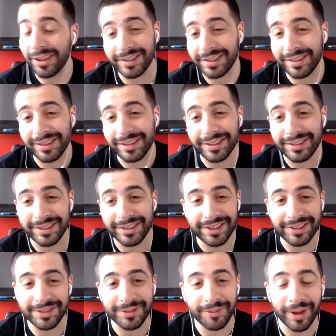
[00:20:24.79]
just
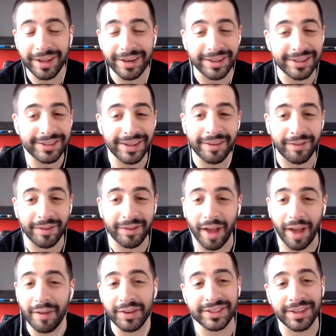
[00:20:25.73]
the way it is.
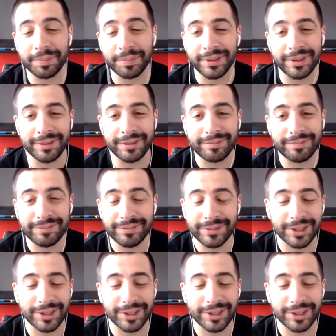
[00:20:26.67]
I've accepted it.